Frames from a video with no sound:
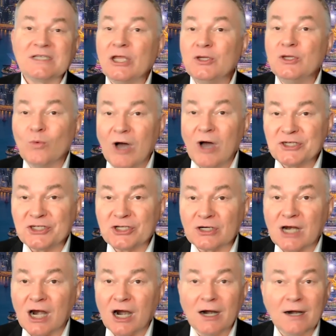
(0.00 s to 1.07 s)
Can you wash
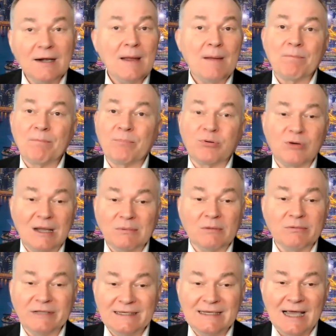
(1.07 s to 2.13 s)
your car?
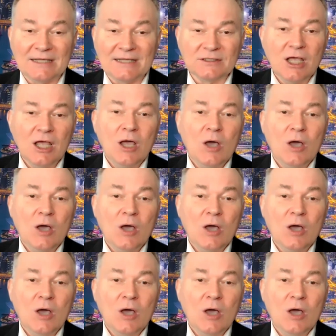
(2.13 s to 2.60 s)
Probably not.